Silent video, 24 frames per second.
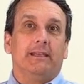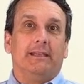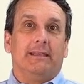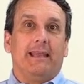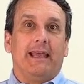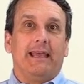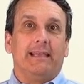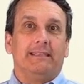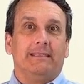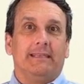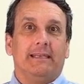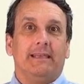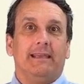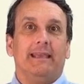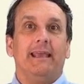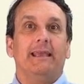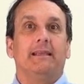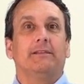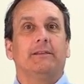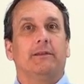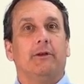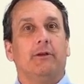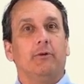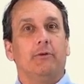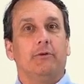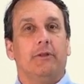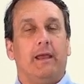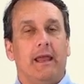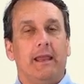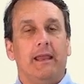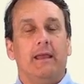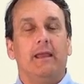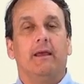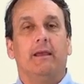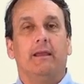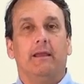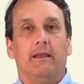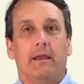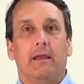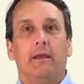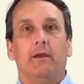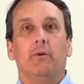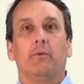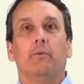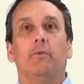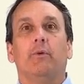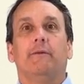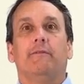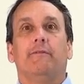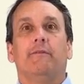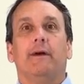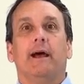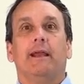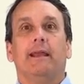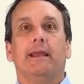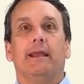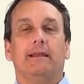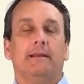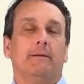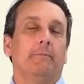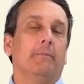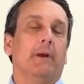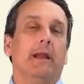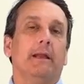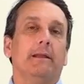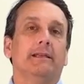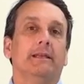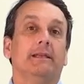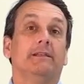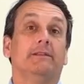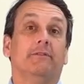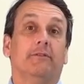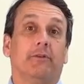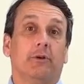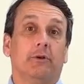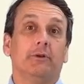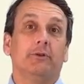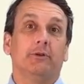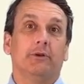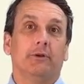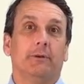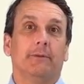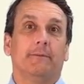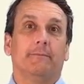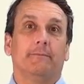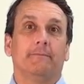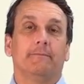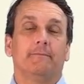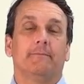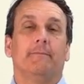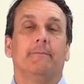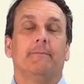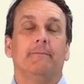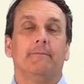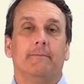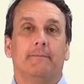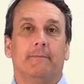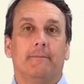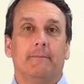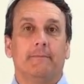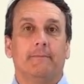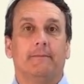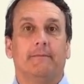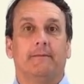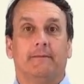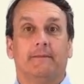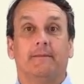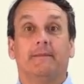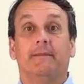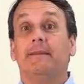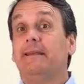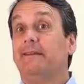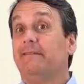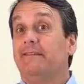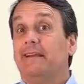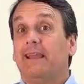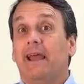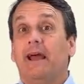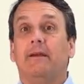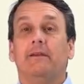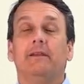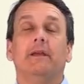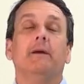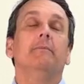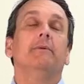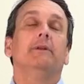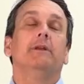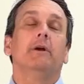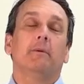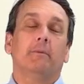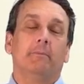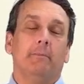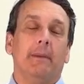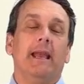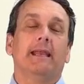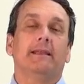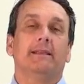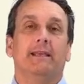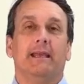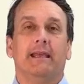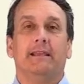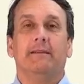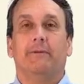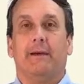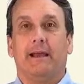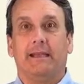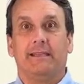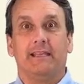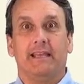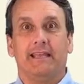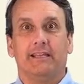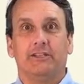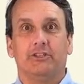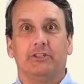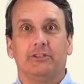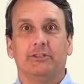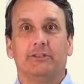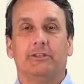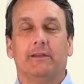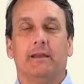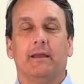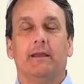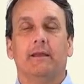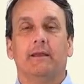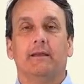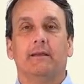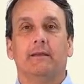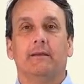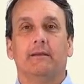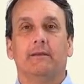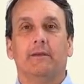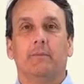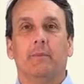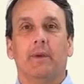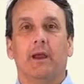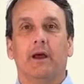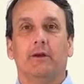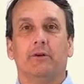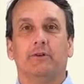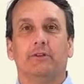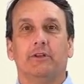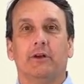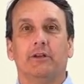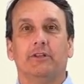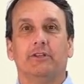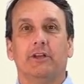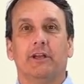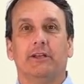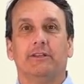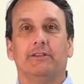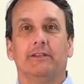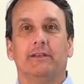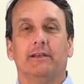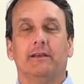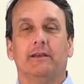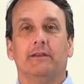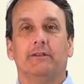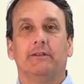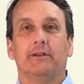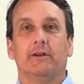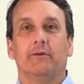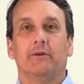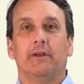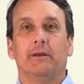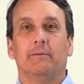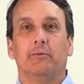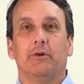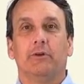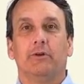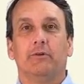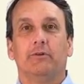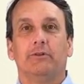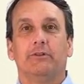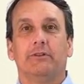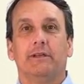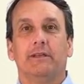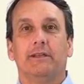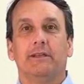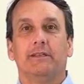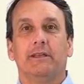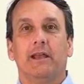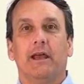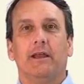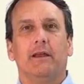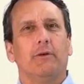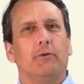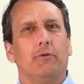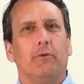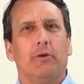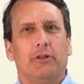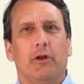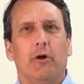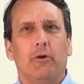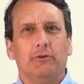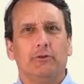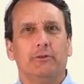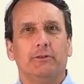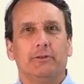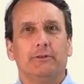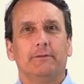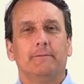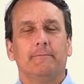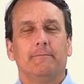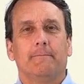tested against new data, refining the process further. If the outcomes don't match expectations, the models are adjusted until they produce the desired results.